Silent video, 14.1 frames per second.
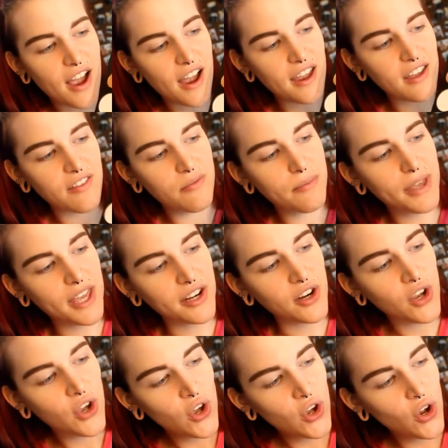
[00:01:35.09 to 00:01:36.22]
I have been
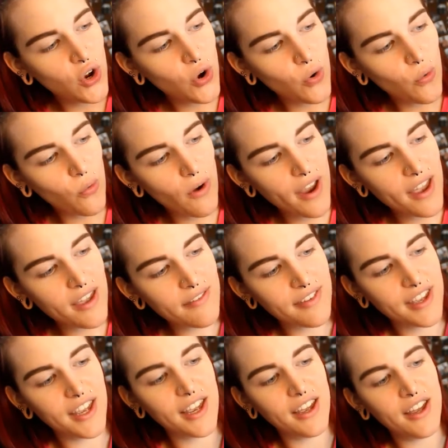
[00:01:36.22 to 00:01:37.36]

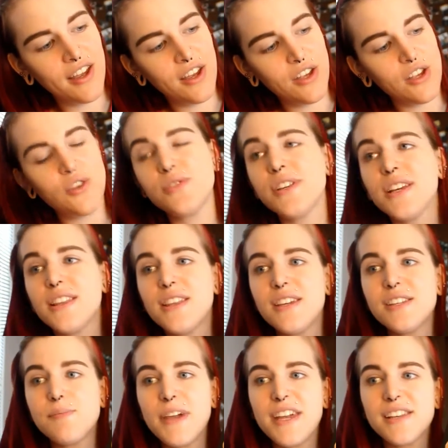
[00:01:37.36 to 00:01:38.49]
craving using
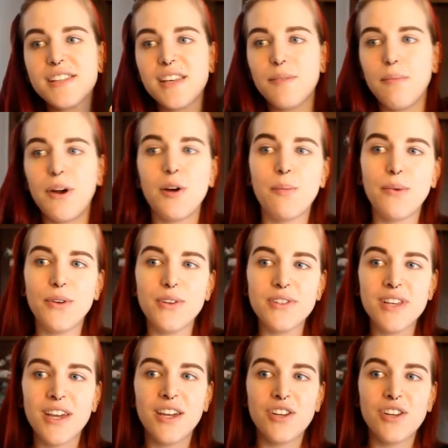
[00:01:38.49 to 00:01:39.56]
these pinks and purples,